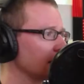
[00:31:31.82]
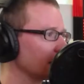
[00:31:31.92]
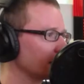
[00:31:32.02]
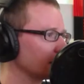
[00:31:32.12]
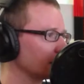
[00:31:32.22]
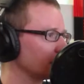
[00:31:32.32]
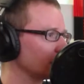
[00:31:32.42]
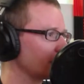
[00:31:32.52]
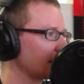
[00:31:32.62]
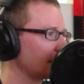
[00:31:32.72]
Yeah, and I think, you
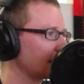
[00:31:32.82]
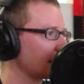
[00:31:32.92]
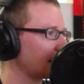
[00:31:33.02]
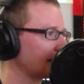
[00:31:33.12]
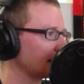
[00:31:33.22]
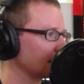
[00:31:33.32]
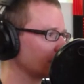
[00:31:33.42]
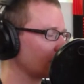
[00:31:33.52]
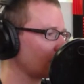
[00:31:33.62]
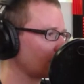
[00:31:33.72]
know, again,
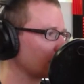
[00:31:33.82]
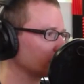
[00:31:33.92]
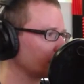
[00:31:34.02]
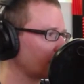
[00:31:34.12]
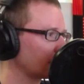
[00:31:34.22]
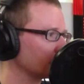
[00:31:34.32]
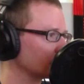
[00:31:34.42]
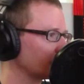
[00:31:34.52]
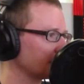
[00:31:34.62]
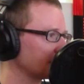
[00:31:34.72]
on a culture by
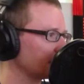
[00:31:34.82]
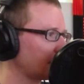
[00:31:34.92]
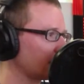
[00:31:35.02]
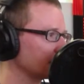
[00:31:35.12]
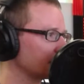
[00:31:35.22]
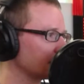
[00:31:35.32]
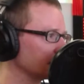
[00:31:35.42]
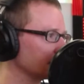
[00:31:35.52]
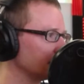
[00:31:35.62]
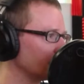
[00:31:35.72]
culture basis, because
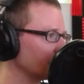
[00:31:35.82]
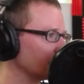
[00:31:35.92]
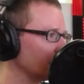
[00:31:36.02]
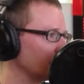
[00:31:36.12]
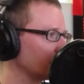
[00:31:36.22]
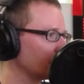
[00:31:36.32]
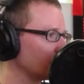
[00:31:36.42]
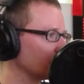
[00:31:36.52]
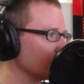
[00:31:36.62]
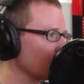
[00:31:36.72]
things are different,
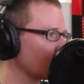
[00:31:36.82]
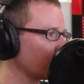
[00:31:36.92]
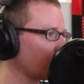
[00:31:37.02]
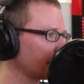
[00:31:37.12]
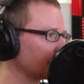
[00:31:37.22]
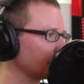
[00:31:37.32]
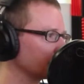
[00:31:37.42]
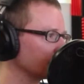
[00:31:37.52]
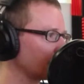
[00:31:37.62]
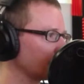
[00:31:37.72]
you're more likely
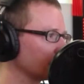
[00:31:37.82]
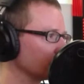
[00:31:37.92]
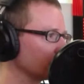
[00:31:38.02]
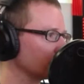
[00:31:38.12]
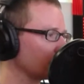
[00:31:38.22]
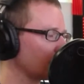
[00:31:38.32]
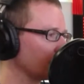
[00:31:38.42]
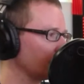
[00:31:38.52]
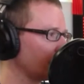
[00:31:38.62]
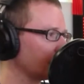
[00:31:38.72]
to find
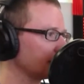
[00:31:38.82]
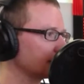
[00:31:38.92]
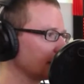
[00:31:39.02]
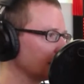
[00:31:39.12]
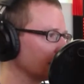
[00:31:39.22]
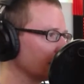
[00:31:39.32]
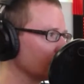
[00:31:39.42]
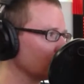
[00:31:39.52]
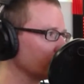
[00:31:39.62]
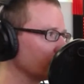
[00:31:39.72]
advice in the
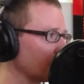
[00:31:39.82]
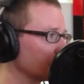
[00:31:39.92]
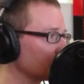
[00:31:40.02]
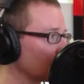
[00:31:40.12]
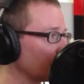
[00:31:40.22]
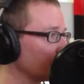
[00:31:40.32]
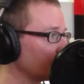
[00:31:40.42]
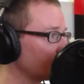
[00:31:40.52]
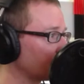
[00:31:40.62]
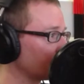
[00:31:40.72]
more developed
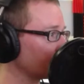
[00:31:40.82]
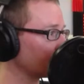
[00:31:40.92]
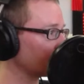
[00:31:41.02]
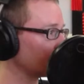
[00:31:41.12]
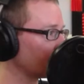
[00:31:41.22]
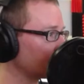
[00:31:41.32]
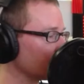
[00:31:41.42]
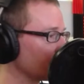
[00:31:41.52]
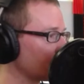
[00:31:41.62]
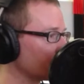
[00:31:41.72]
economies because there's a
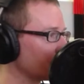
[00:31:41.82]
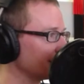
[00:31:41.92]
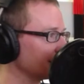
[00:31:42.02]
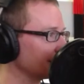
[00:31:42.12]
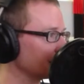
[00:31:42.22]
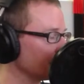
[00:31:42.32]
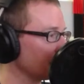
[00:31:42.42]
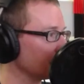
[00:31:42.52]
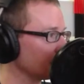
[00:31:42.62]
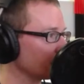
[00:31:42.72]
greater amount for agencies to
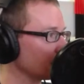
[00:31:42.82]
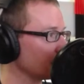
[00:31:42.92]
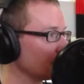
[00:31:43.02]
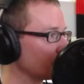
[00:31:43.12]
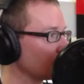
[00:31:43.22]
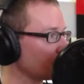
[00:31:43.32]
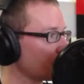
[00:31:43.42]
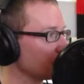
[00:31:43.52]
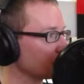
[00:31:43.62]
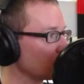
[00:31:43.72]
benefit from, and therefore they
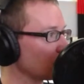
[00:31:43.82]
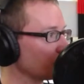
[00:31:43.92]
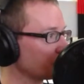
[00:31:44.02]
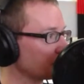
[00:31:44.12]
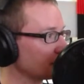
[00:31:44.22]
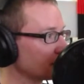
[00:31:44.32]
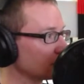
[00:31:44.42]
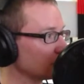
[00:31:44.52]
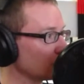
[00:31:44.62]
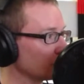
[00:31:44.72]
publish more content that
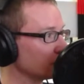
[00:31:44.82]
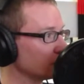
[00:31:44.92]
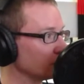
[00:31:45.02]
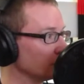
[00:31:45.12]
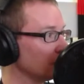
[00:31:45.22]
tells you what to do.